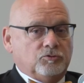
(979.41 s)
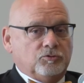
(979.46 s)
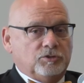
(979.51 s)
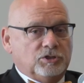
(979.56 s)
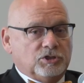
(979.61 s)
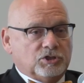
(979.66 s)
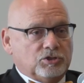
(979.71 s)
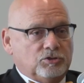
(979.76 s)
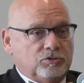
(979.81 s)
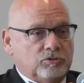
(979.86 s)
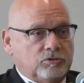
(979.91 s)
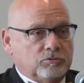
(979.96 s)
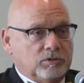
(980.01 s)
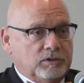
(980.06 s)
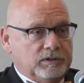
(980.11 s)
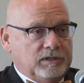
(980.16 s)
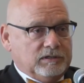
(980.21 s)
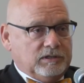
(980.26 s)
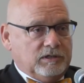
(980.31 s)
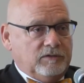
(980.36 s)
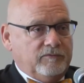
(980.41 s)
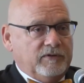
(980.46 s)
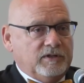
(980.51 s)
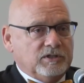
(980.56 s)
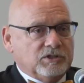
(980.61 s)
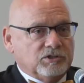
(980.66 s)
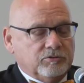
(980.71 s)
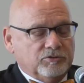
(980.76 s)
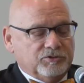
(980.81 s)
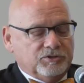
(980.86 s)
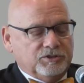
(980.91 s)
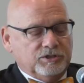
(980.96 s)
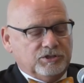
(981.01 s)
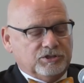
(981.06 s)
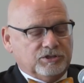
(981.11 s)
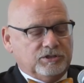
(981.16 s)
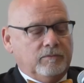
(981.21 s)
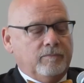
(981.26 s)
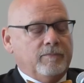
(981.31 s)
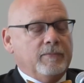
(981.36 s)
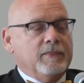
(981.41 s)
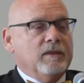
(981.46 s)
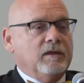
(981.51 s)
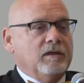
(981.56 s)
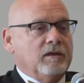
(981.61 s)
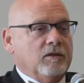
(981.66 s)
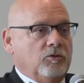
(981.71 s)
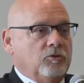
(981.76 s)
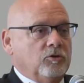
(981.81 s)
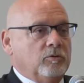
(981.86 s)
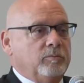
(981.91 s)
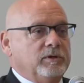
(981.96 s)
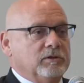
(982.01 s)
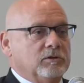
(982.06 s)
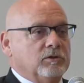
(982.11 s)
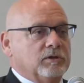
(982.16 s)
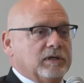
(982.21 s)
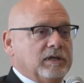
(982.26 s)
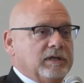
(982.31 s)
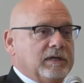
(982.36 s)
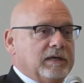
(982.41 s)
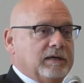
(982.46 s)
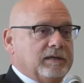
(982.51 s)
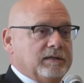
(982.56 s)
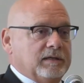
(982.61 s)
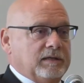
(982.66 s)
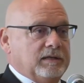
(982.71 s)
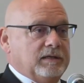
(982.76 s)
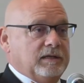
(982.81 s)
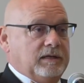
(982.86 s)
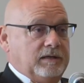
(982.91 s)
traditional conventional system, they'll be looking at,